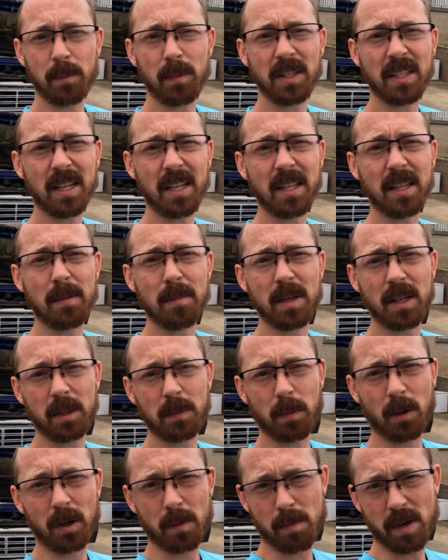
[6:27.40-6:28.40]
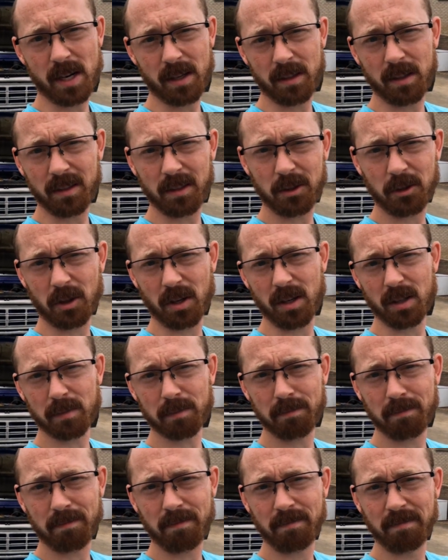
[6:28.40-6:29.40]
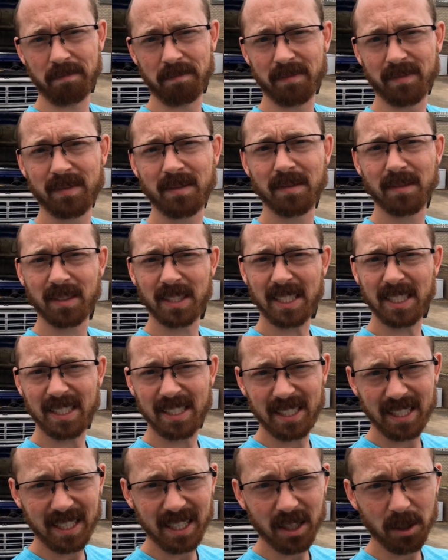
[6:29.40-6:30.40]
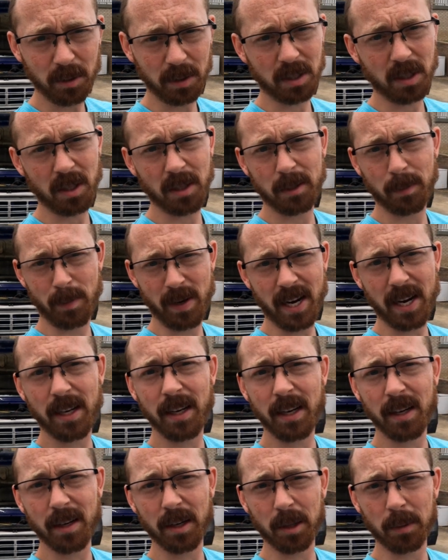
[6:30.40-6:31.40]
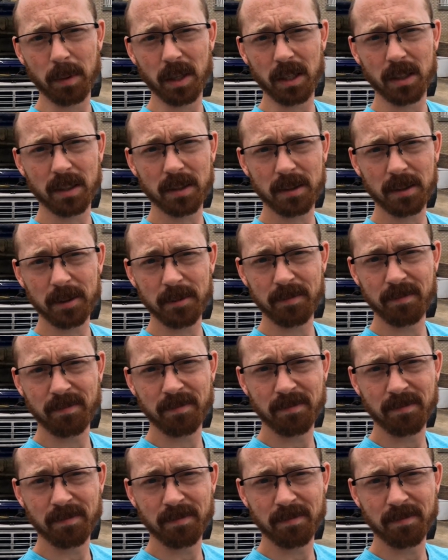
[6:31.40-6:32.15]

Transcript: let me tell you the best part about this truck. It only cost me 1,800 bucks.